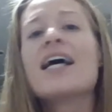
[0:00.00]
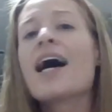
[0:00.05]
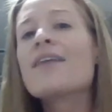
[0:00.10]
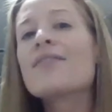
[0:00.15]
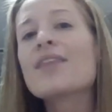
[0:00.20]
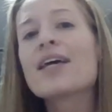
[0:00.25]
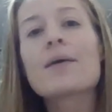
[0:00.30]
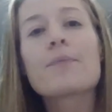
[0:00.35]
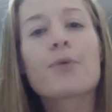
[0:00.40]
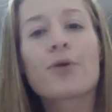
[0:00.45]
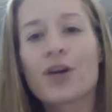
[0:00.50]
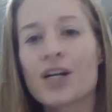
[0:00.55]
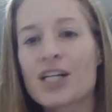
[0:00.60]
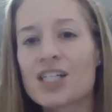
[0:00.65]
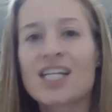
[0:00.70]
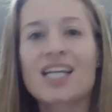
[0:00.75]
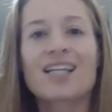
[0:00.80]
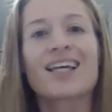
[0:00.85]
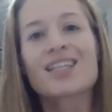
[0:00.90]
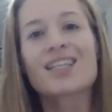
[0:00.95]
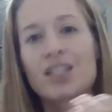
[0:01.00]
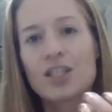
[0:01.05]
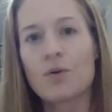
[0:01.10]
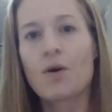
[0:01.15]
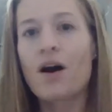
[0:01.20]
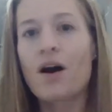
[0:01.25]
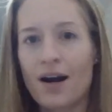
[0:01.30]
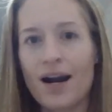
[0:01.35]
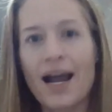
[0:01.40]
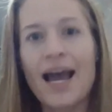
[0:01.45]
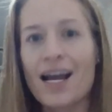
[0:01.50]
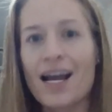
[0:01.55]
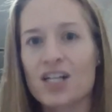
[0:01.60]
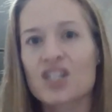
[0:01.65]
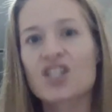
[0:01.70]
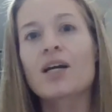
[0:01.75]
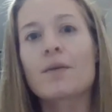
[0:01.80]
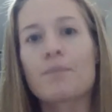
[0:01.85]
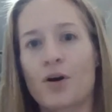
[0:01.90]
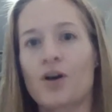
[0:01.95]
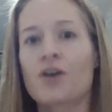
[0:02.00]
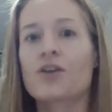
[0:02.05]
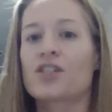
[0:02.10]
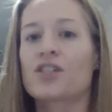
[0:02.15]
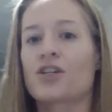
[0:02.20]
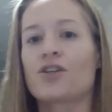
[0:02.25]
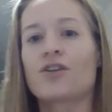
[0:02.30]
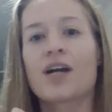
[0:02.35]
And they appreciate like you are actually a person.